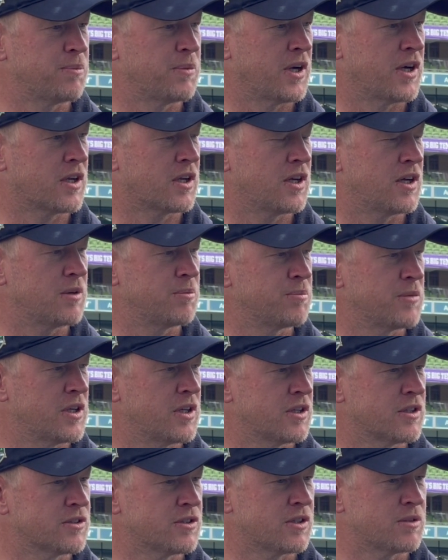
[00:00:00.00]
back at
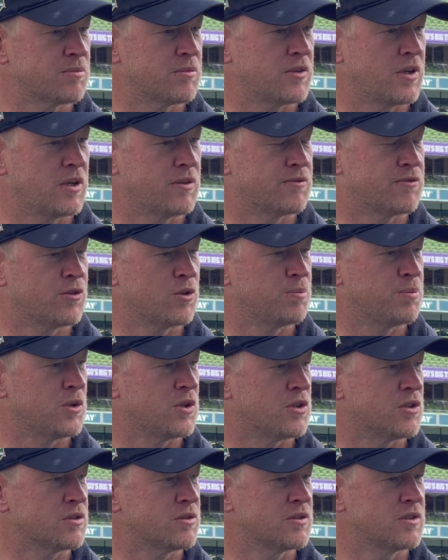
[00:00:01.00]
meetings and
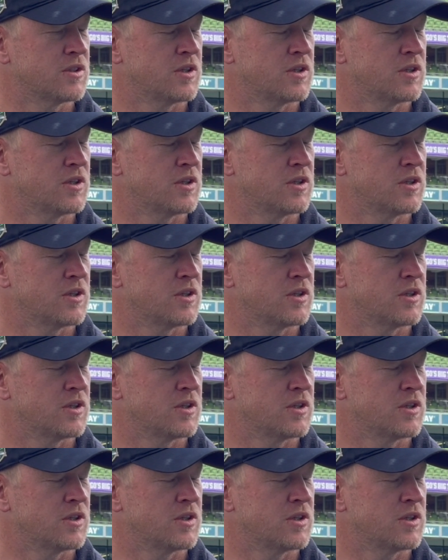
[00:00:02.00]
football.